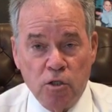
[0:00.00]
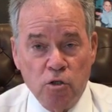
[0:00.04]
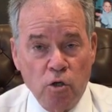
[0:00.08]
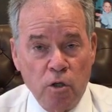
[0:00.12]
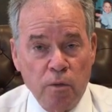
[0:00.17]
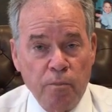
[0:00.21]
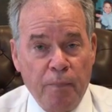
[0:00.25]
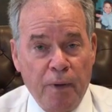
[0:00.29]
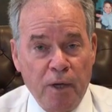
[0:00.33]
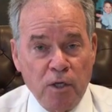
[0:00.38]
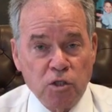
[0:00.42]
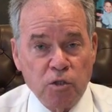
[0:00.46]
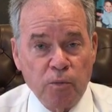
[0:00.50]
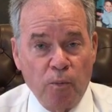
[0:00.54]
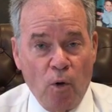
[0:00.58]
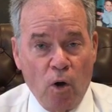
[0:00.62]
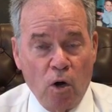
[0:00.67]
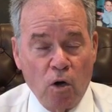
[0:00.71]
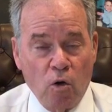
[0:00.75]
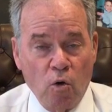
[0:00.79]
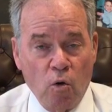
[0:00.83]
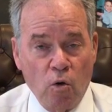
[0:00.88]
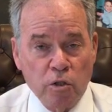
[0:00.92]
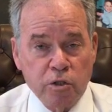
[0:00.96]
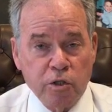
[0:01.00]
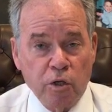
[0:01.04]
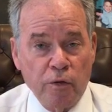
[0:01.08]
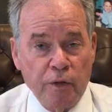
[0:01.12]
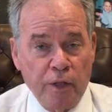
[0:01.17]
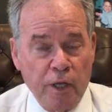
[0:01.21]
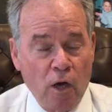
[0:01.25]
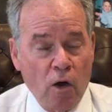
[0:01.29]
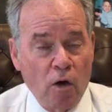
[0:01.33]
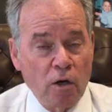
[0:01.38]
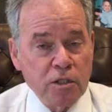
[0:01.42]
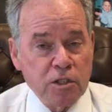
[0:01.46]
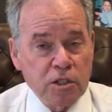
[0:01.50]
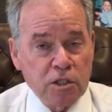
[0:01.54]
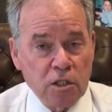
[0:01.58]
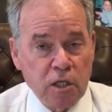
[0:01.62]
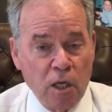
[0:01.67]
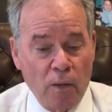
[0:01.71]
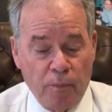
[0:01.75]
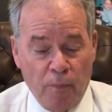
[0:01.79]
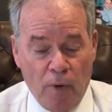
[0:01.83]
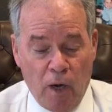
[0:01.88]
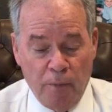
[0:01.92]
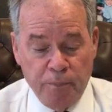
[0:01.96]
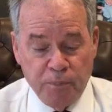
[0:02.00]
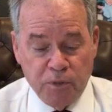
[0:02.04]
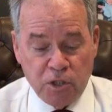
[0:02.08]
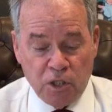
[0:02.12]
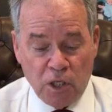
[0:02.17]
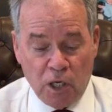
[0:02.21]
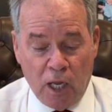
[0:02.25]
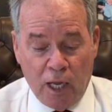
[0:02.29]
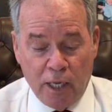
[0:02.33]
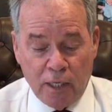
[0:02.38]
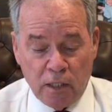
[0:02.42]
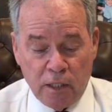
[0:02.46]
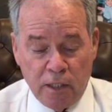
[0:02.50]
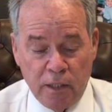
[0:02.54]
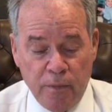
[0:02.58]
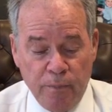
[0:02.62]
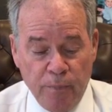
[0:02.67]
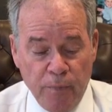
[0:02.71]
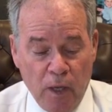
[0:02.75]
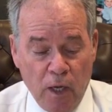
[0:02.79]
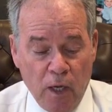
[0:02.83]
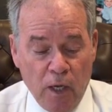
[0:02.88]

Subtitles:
good benchmark also. They are up slightly.